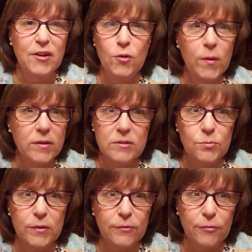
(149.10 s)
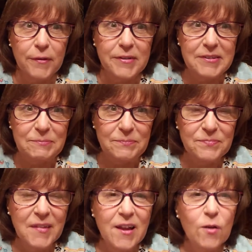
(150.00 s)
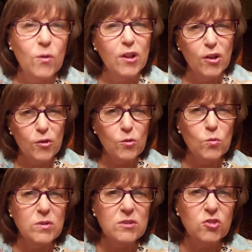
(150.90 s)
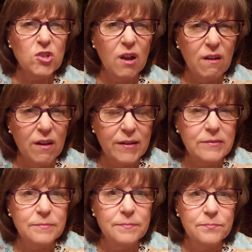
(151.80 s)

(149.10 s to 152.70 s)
Who else would have written them? Well, who was John?